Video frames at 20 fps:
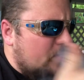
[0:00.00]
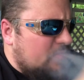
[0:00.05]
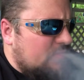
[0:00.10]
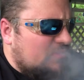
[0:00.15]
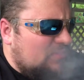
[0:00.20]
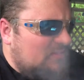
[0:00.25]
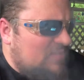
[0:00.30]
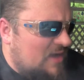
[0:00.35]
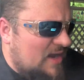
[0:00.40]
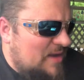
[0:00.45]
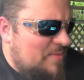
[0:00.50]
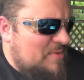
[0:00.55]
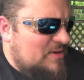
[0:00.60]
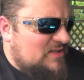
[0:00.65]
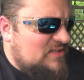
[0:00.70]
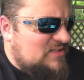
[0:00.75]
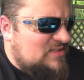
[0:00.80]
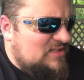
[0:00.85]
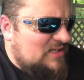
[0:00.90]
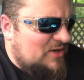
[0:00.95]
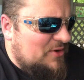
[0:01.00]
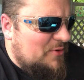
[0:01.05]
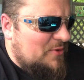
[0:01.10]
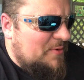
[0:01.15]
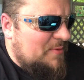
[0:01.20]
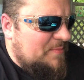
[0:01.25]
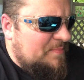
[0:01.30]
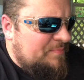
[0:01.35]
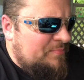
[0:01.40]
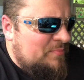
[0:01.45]
Tiny bit of cedar,
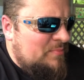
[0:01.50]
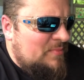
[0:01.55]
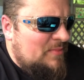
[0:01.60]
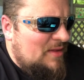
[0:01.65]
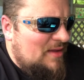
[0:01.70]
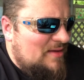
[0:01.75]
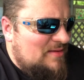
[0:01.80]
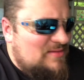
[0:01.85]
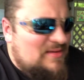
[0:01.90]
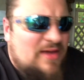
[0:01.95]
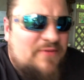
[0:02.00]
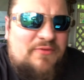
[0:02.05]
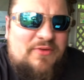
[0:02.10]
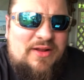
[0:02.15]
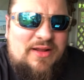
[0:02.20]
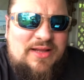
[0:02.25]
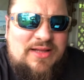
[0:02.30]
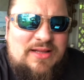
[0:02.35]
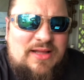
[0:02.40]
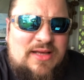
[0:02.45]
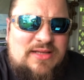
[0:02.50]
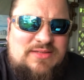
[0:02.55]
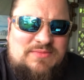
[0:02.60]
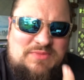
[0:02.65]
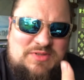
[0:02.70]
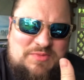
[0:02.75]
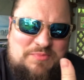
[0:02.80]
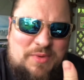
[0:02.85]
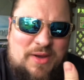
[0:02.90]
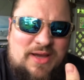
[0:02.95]
definitely like some
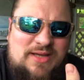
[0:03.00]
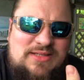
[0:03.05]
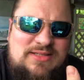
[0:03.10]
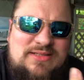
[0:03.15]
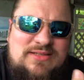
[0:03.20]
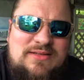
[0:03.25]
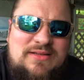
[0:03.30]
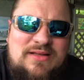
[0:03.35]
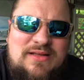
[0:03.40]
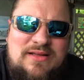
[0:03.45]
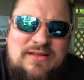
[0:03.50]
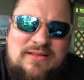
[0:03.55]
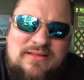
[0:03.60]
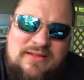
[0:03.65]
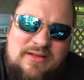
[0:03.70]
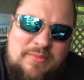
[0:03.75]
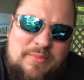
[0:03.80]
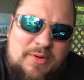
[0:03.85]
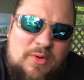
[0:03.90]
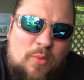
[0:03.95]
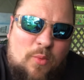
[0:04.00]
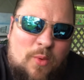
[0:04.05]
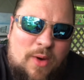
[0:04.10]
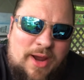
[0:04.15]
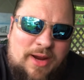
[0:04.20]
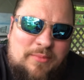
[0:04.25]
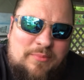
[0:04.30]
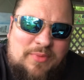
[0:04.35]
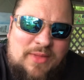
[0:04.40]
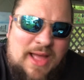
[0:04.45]
spice, a little bit of
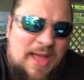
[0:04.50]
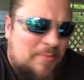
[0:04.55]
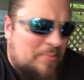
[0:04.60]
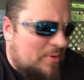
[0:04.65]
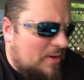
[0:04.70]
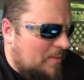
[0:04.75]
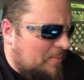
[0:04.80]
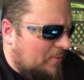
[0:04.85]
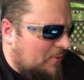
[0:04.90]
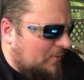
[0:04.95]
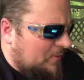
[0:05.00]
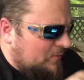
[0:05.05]
white black pepper.